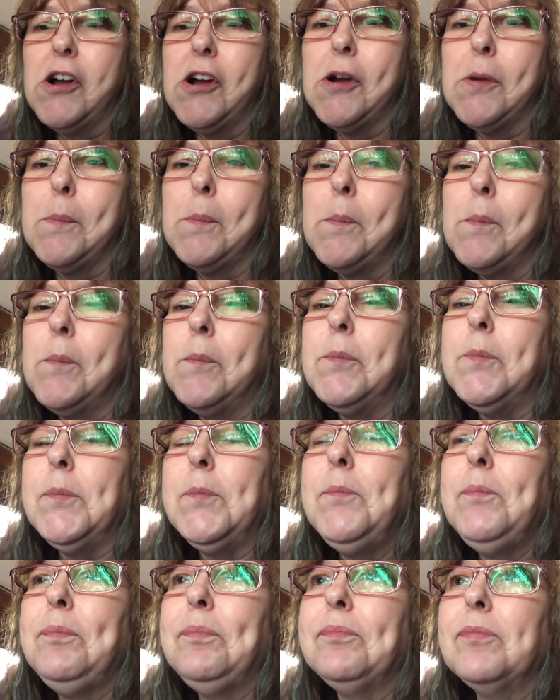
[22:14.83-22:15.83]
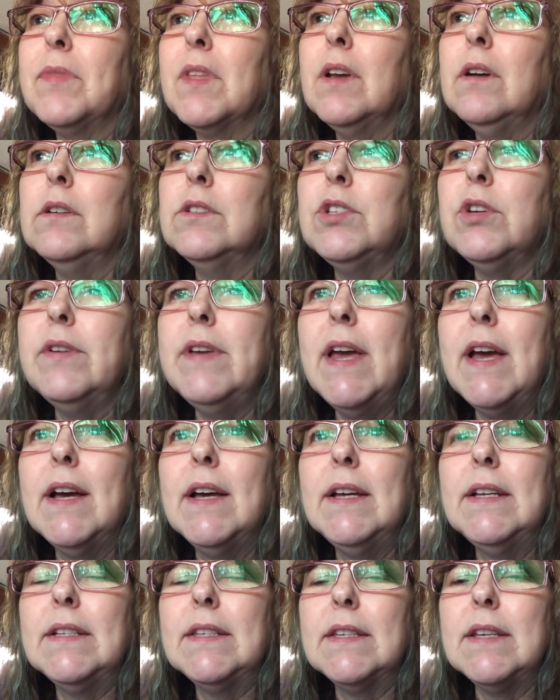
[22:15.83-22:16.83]
um, so yeah,
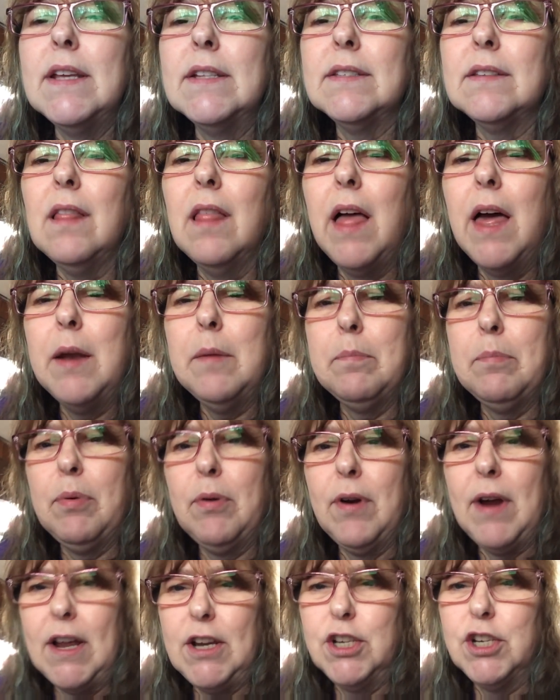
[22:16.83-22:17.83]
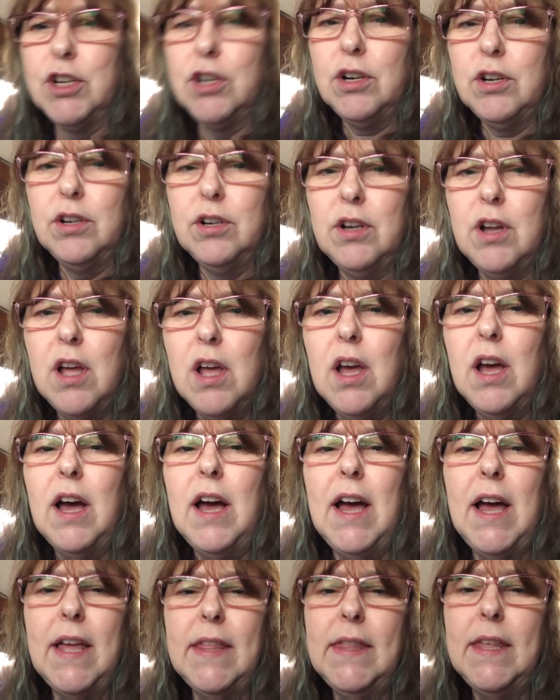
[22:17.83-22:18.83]
it's it's a lot of pressure
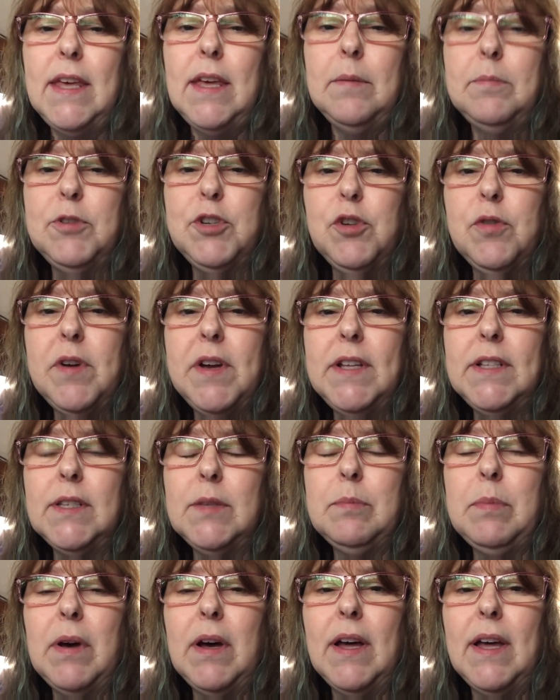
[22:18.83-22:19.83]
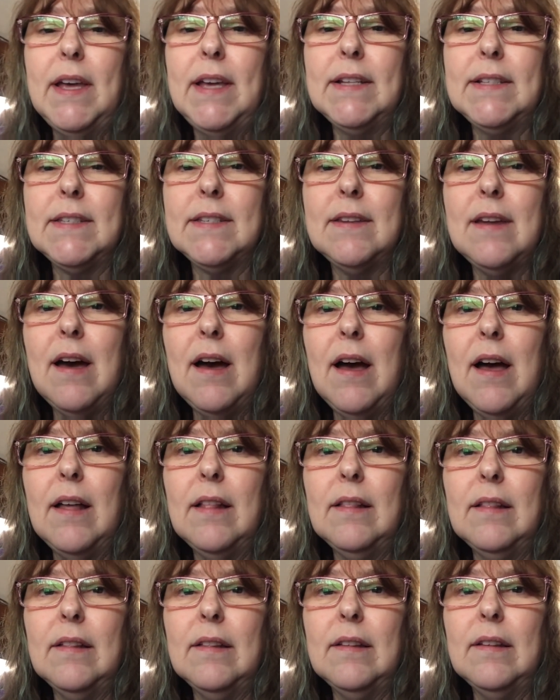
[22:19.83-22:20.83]
on the hip joints, but it's
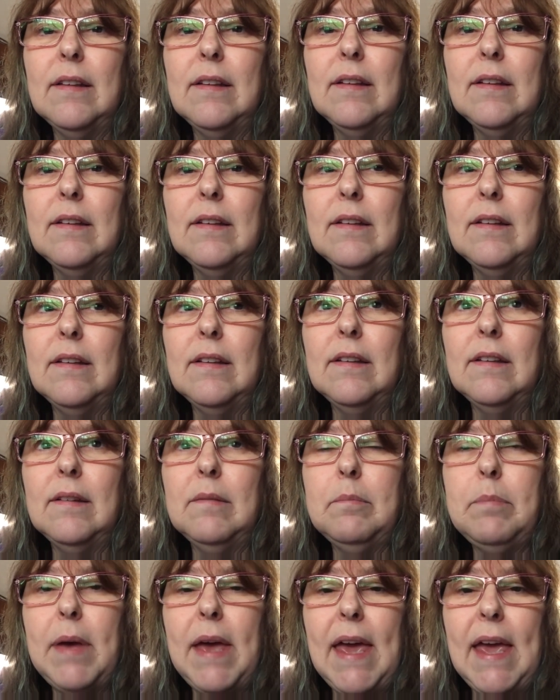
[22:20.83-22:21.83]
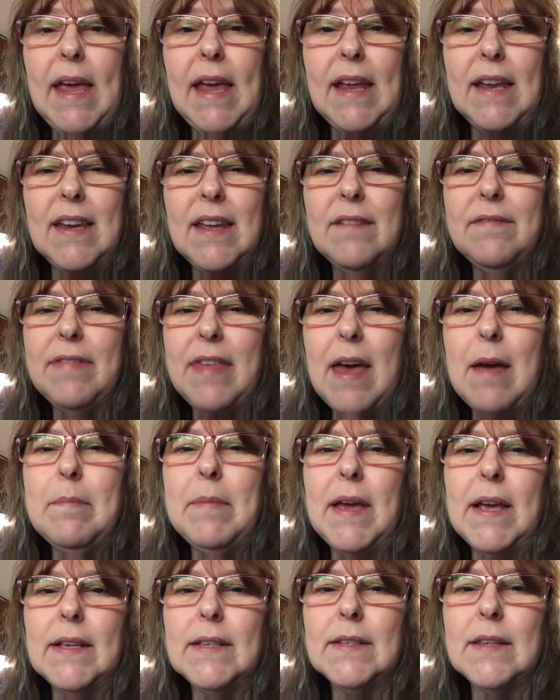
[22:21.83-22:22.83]
not pain, if that
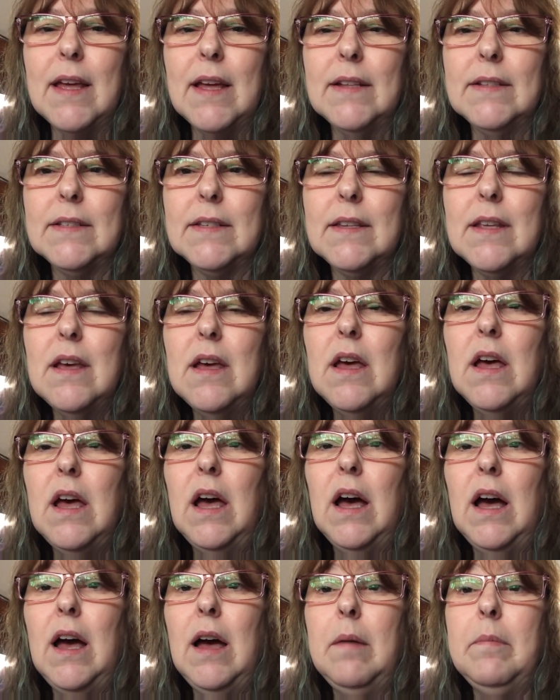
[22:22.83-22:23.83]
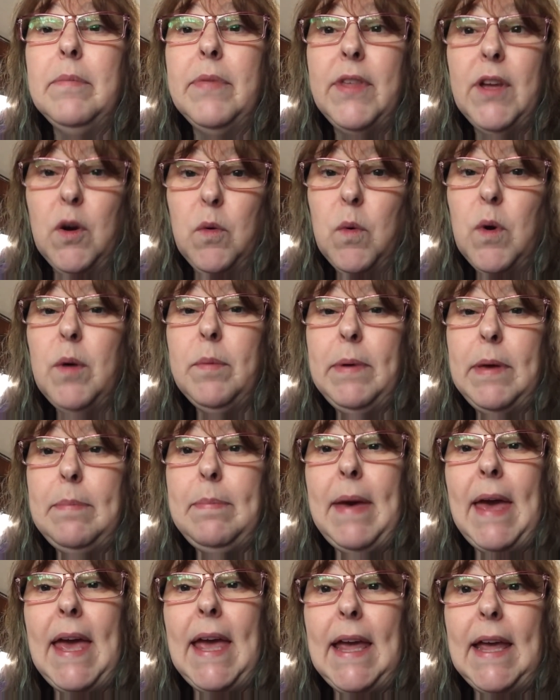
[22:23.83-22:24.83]
makes sense. Um, there will be
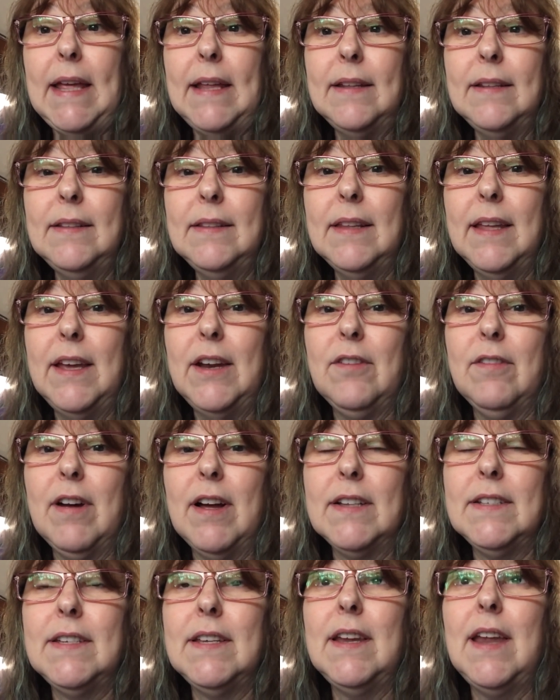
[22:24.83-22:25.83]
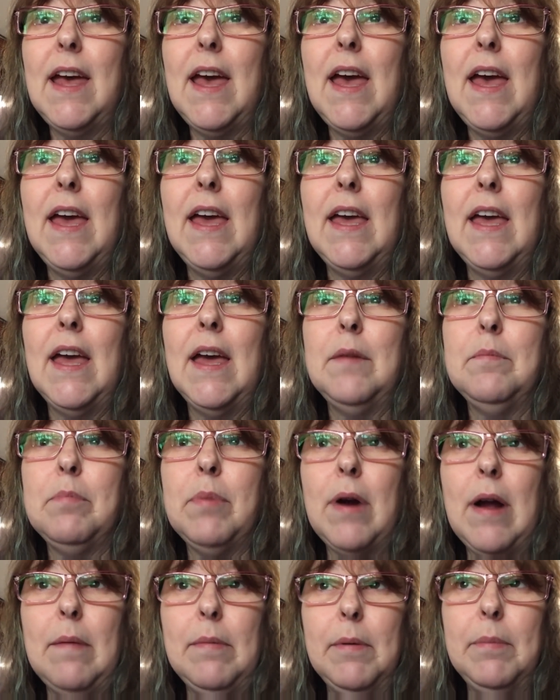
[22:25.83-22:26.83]
pain later on today and
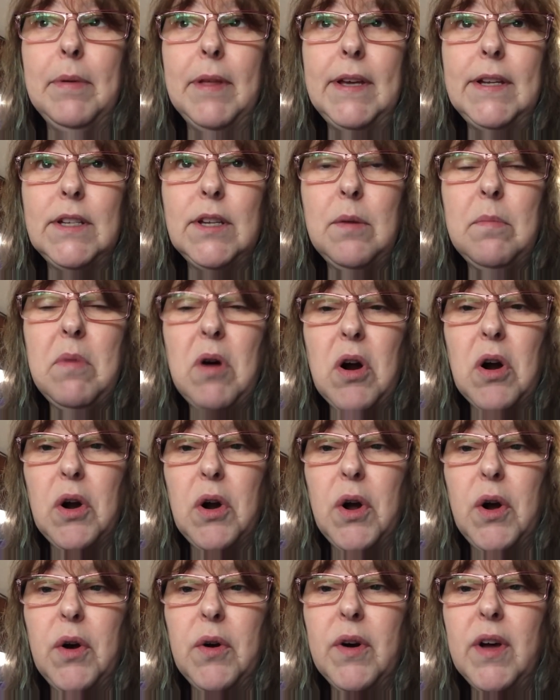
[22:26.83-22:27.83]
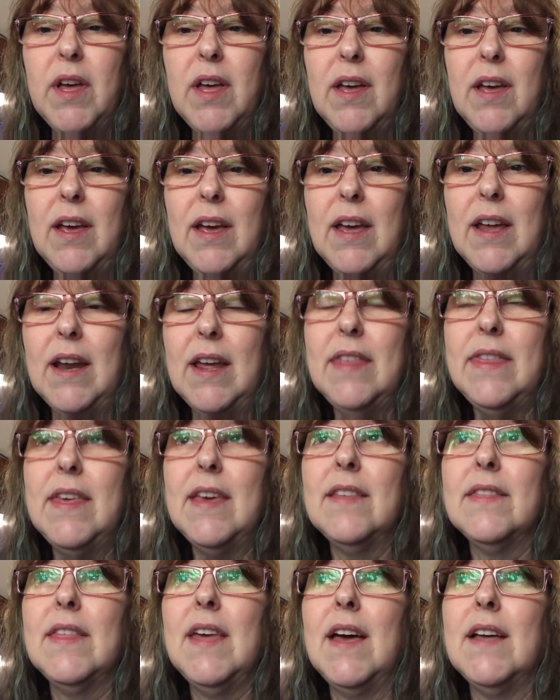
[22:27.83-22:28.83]
probably tomorrow. And I
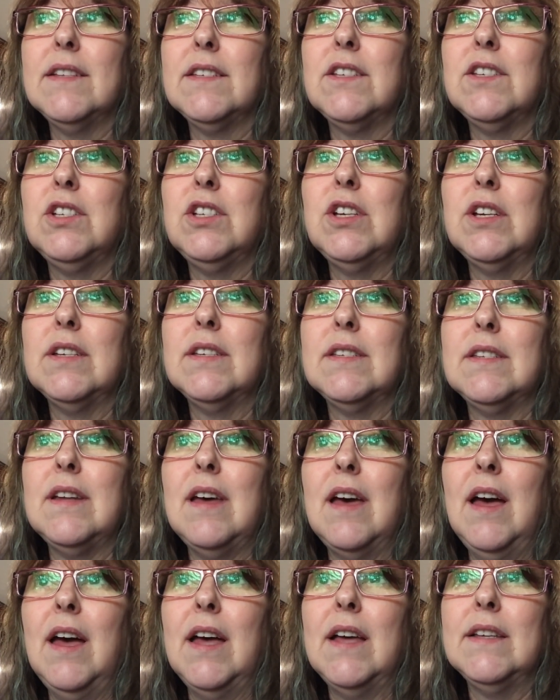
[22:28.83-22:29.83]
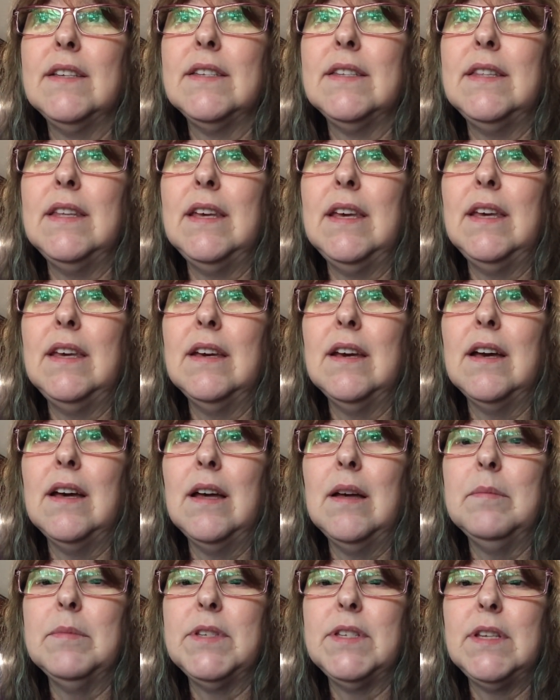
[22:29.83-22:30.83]
think that's just as the
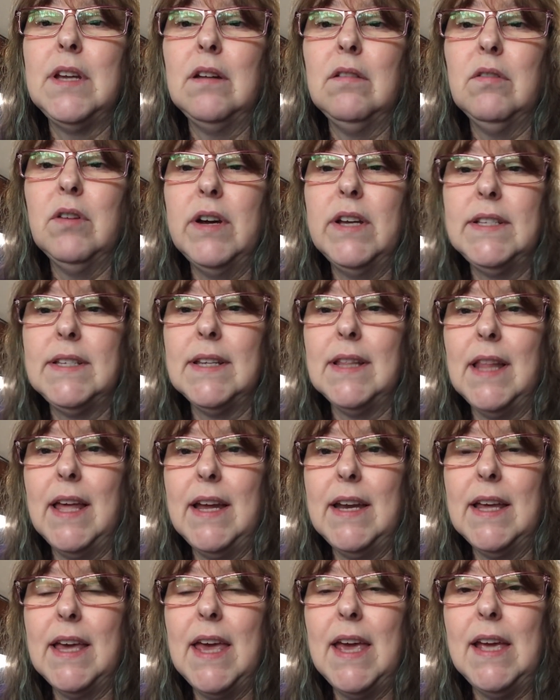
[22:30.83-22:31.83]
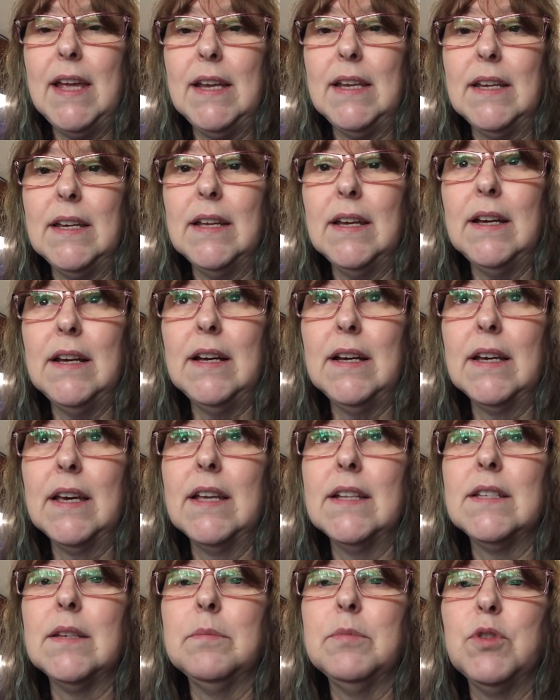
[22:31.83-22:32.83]
um, steroids and lidocaine uh,
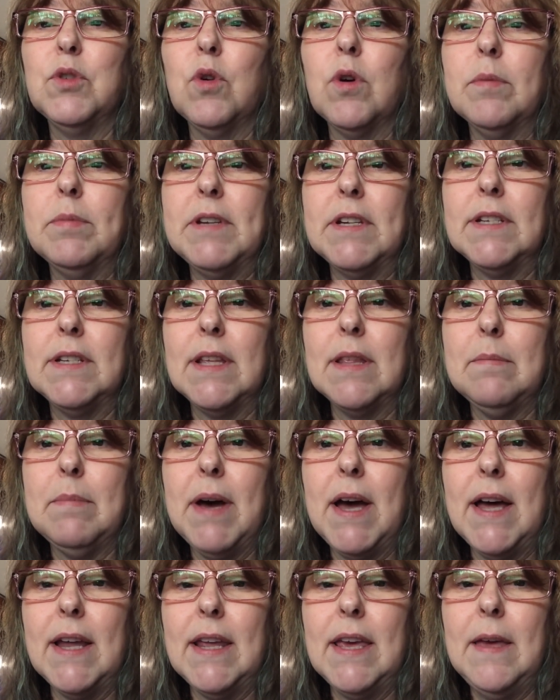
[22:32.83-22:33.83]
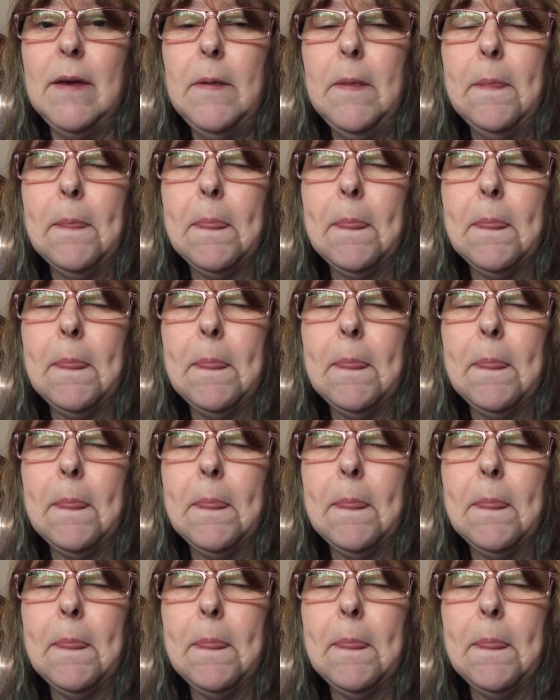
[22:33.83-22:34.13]
gets absorbed into the body.